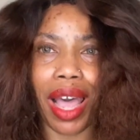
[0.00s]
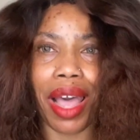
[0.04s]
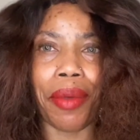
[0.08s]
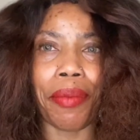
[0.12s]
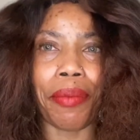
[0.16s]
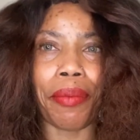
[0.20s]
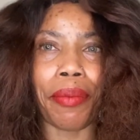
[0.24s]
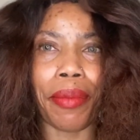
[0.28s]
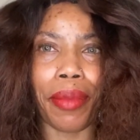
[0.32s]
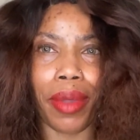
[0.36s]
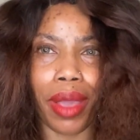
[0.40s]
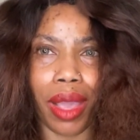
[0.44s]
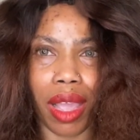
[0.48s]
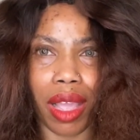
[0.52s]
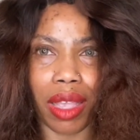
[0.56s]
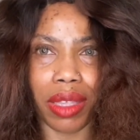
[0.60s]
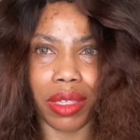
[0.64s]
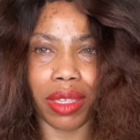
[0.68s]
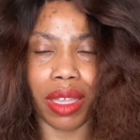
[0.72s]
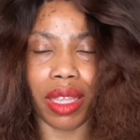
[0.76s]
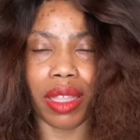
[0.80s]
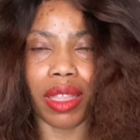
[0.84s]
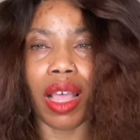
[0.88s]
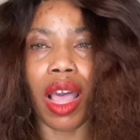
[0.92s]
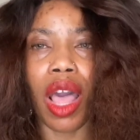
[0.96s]

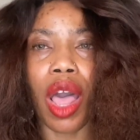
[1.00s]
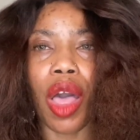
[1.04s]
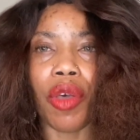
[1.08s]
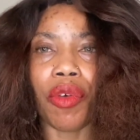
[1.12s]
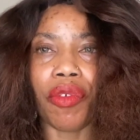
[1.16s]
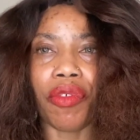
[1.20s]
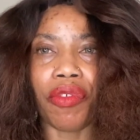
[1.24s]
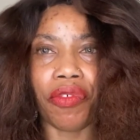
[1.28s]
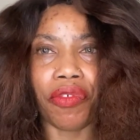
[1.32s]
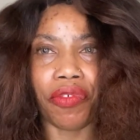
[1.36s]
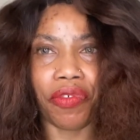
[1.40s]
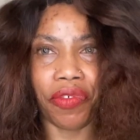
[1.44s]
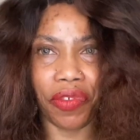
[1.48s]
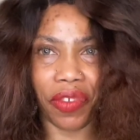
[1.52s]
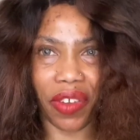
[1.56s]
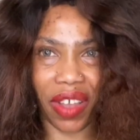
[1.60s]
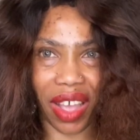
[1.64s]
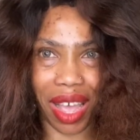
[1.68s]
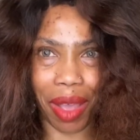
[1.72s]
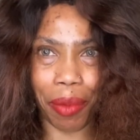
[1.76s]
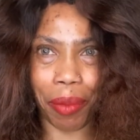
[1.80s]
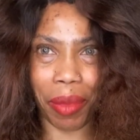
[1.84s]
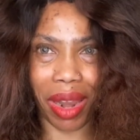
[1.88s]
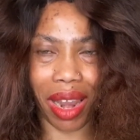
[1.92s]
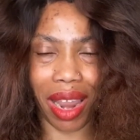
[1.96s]
amazing
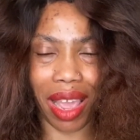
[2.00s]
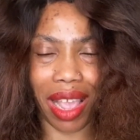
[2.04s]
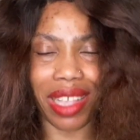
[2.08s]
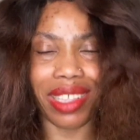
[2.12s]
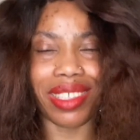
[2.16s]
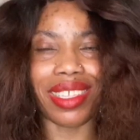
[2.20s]
family.